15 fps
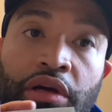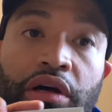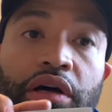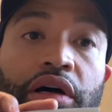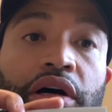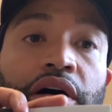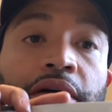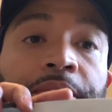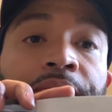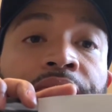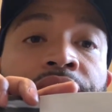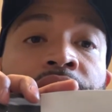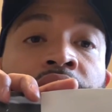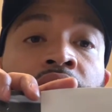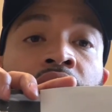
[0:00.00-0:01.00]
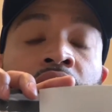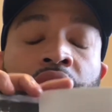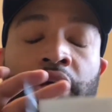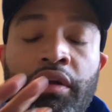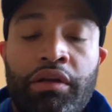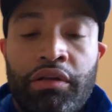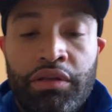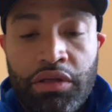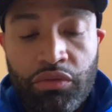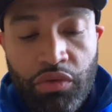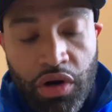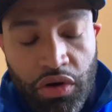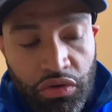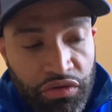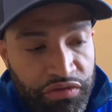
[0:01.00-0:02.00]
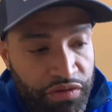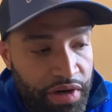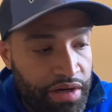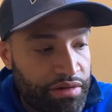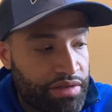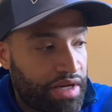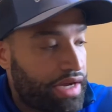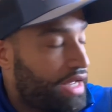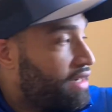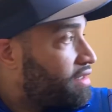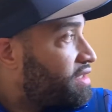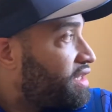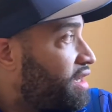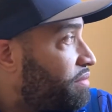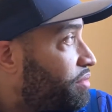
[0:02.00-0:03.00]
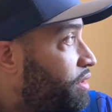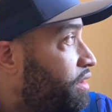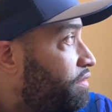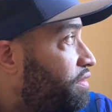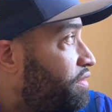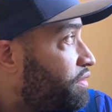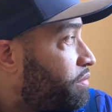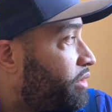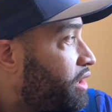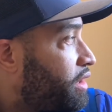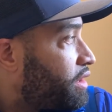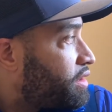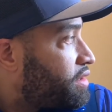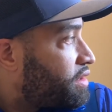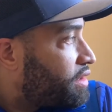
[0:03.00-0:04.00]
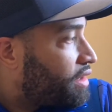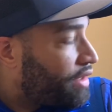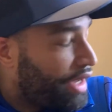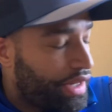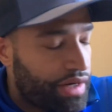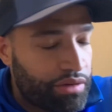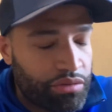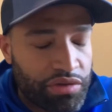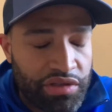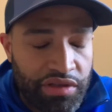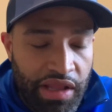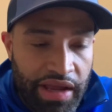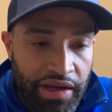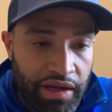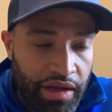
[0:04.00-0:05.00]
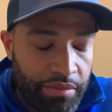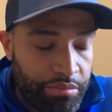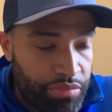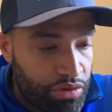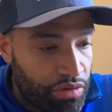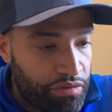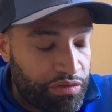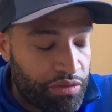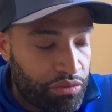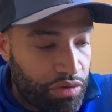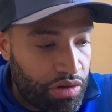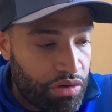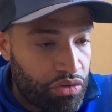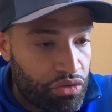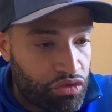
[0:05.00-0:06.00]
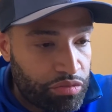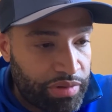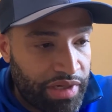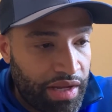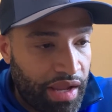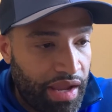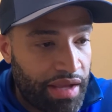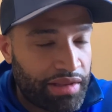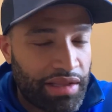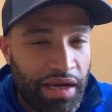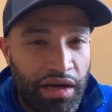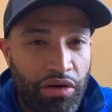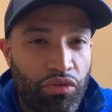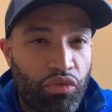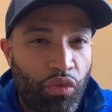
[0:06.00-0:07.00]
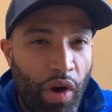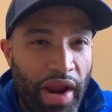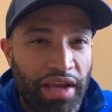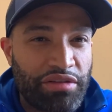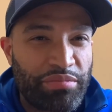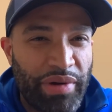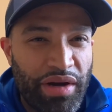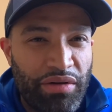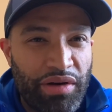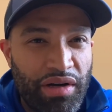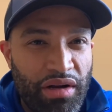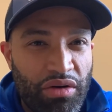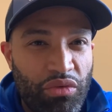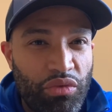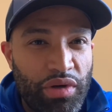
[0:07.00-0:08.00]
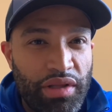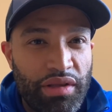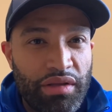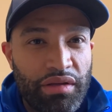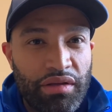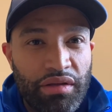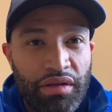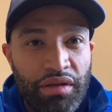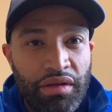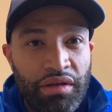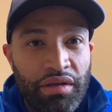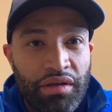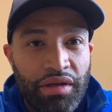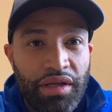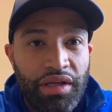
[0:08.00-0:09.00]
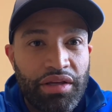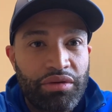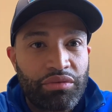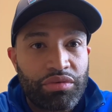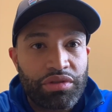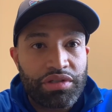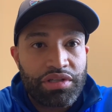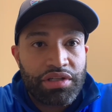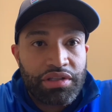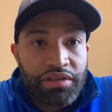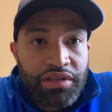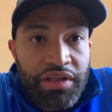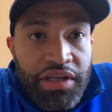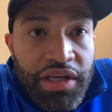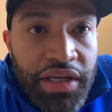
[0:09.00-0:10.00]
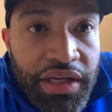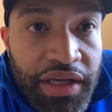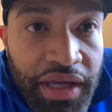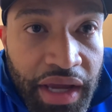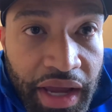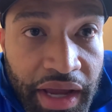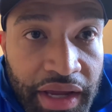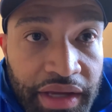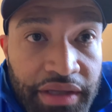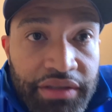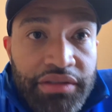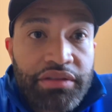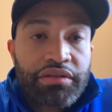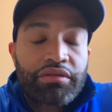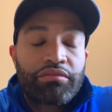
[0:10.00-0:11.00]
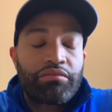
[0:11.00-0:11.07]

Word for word: Um, the rose fragrance, I got a sample of it from Lucky Scent. And it was like a beautiful rose, but it had like a raspberry note with it. It was just kick ass.